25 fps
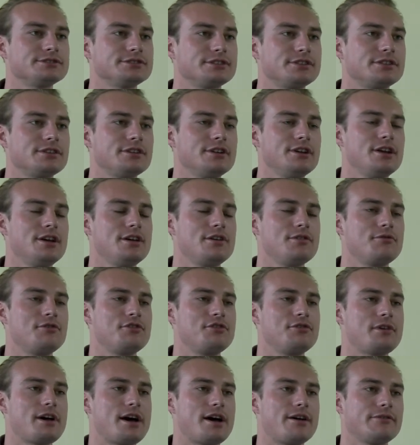And when
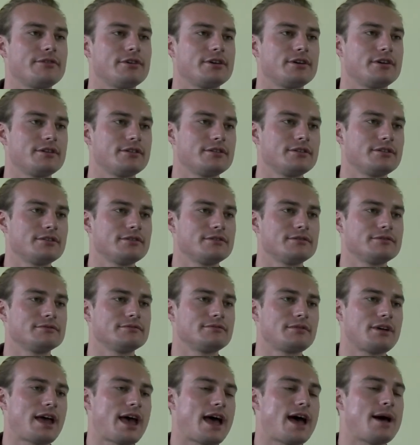you have a
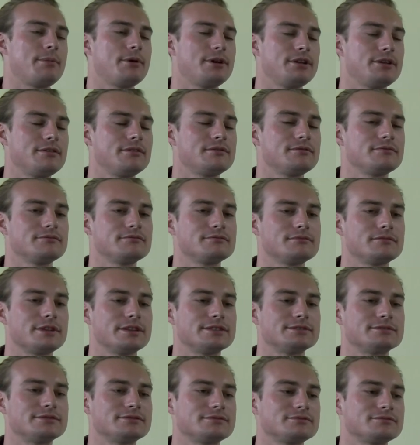habit
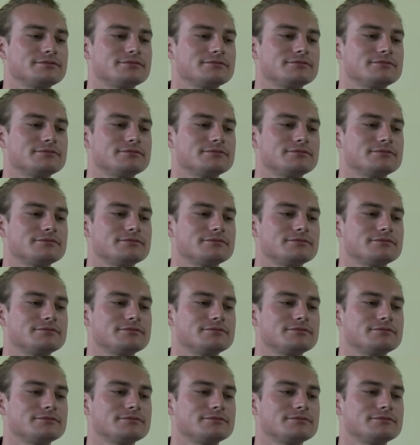that's